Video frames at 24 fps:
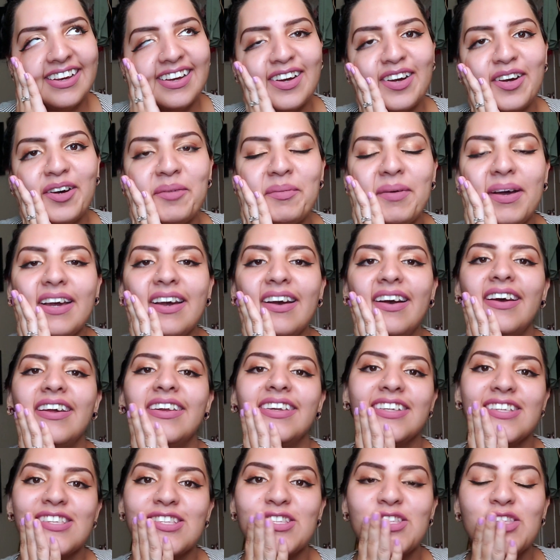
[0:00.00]
Oh my god,
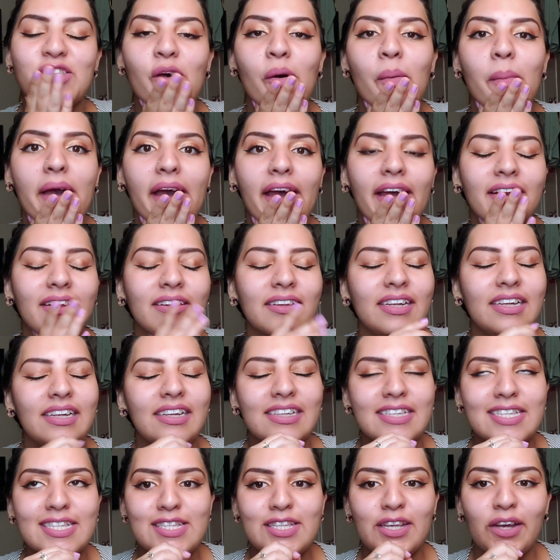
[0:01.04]
it's so bad.
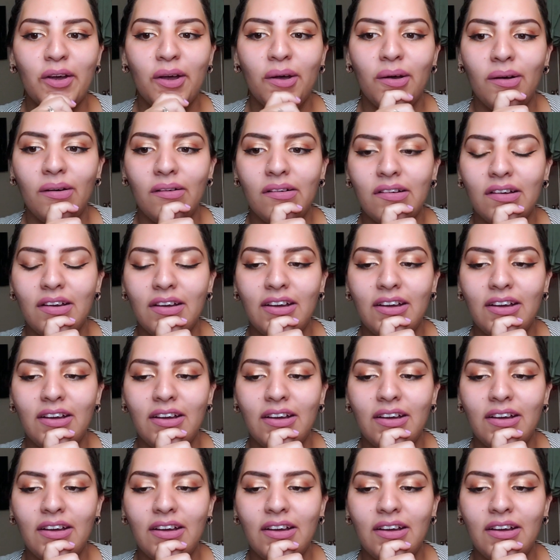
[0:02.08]
So